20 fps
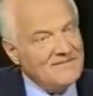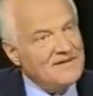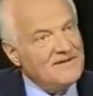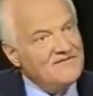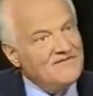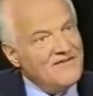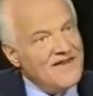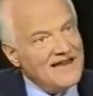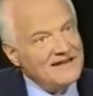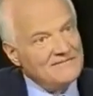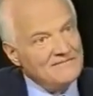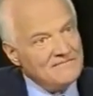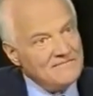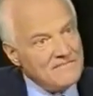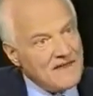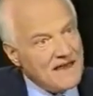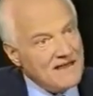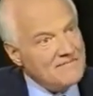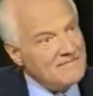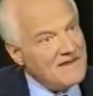But in fact,
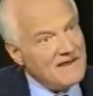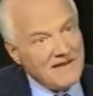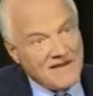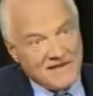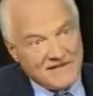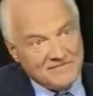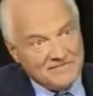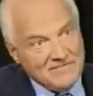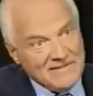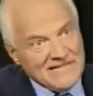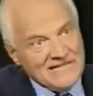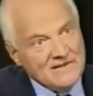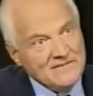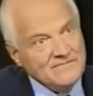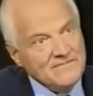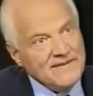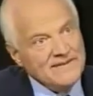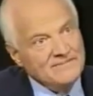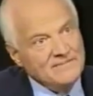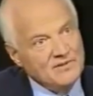1
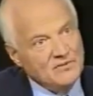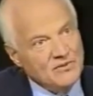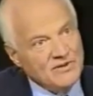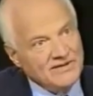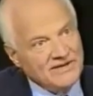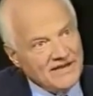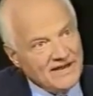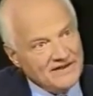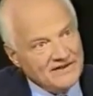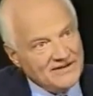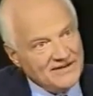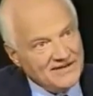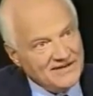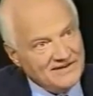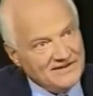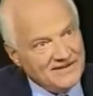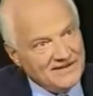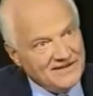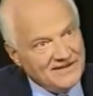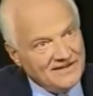million people went out in
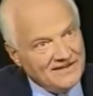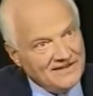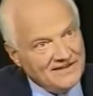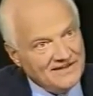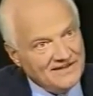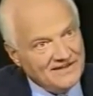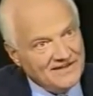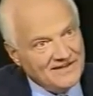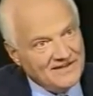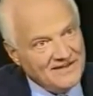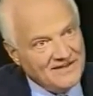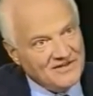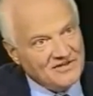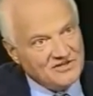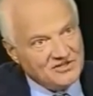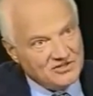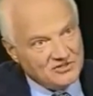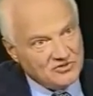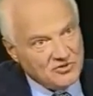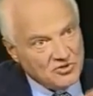India
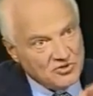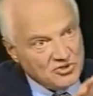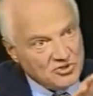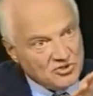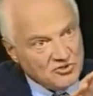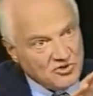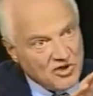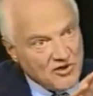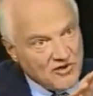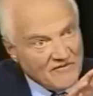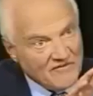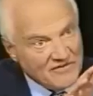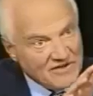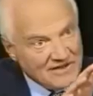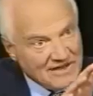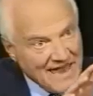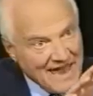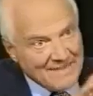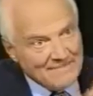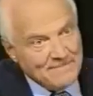to
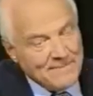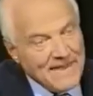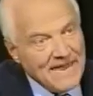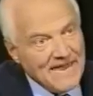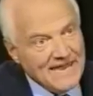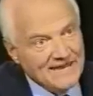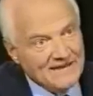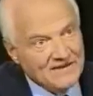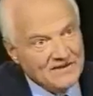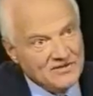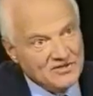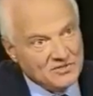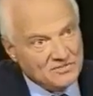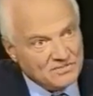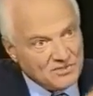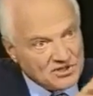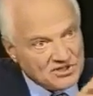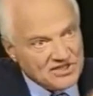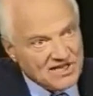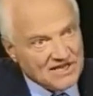campaign,
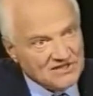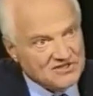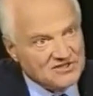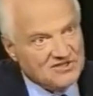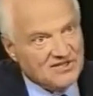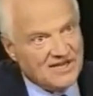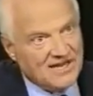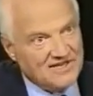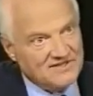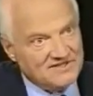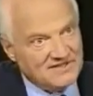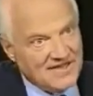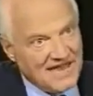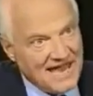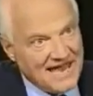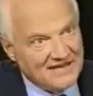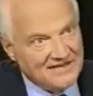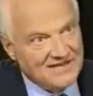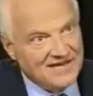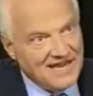to protest against
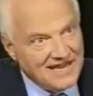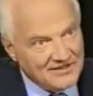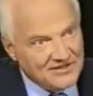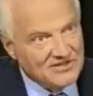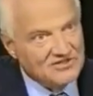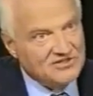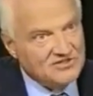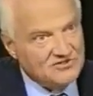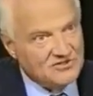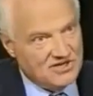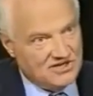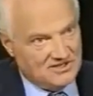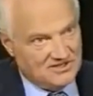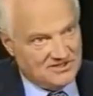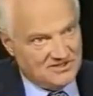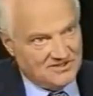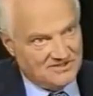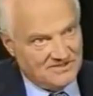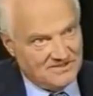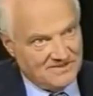GATT in the
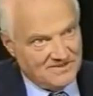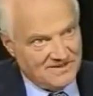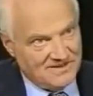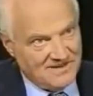streets,